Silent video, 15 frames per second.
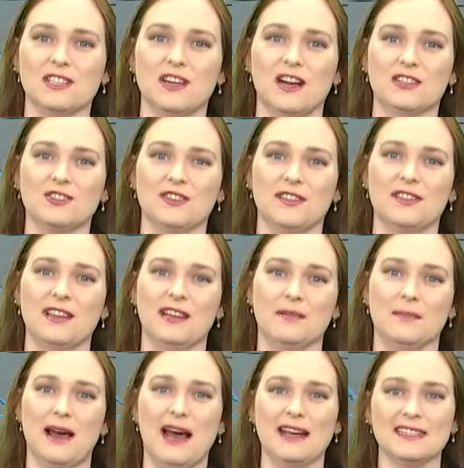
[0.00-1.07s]
Dr. Athena
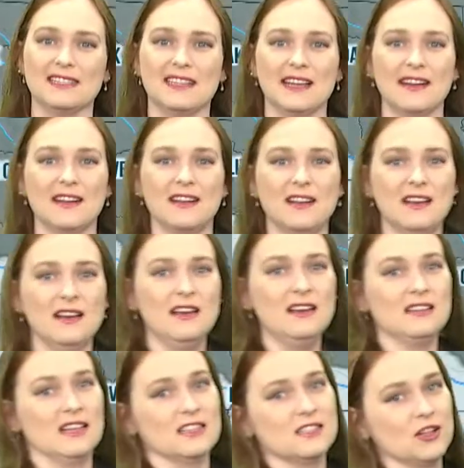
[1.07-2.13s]
Masson.
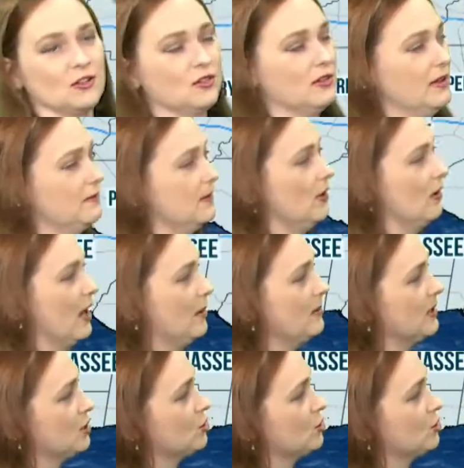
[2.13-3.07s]
That southerly flow helping to